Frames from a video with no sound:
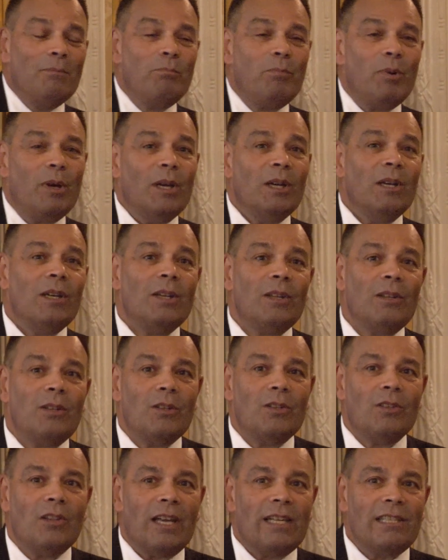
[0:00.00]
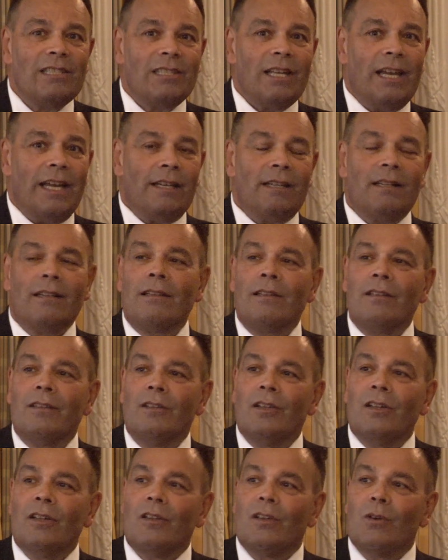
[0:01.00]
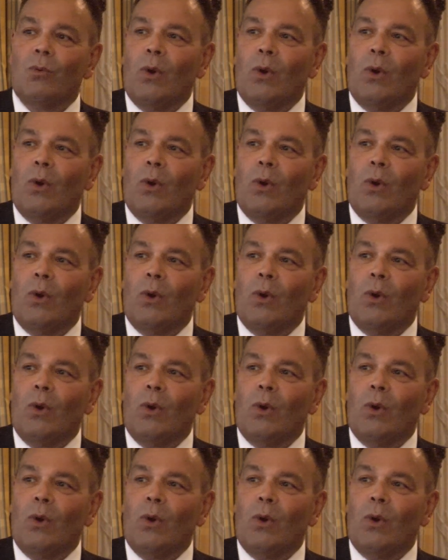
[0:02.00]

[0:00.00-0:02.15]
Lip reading: But they said that the